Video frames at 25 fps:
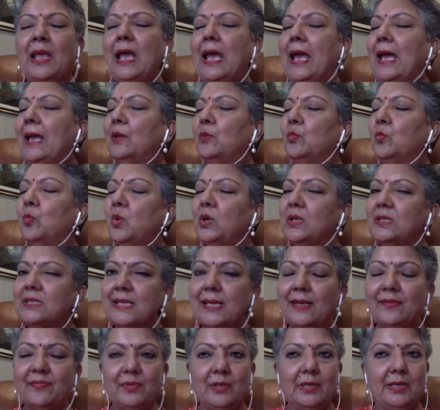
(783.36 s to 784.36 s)
at
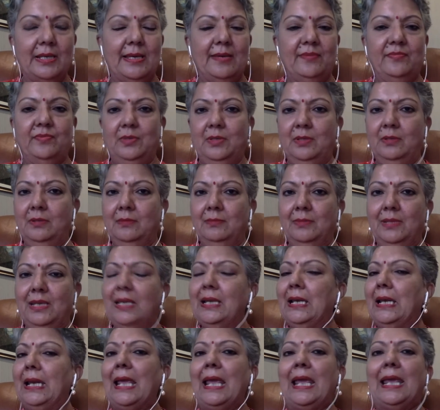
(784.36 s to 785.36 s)
whatever level
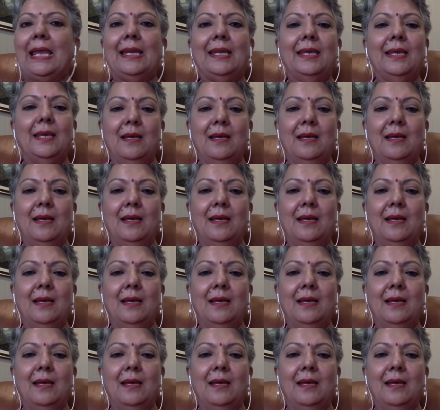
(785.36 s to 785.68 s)
in any